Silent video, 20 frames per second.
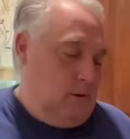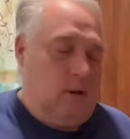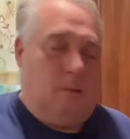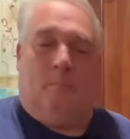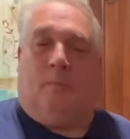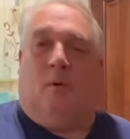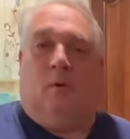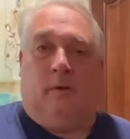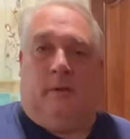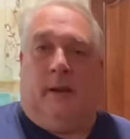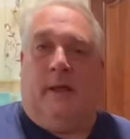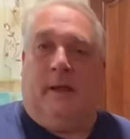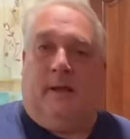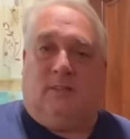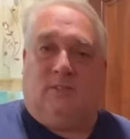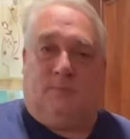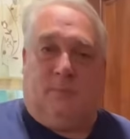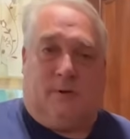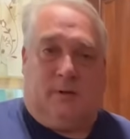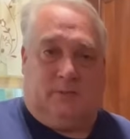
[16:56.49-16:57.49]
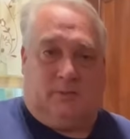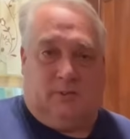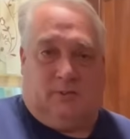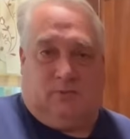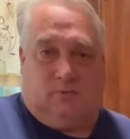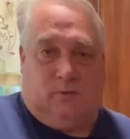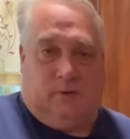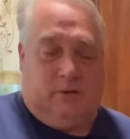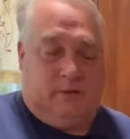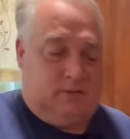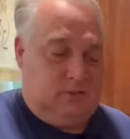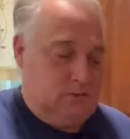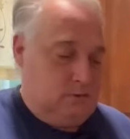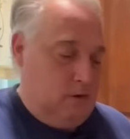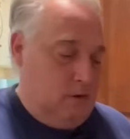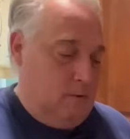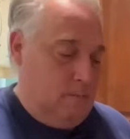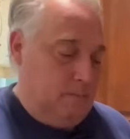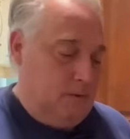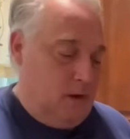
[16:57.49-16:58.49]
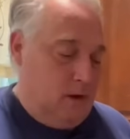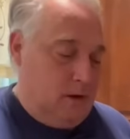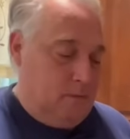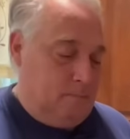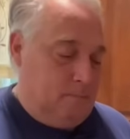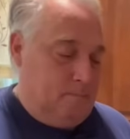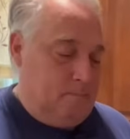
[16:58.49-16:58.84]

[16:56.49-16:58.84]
bolognese because it's not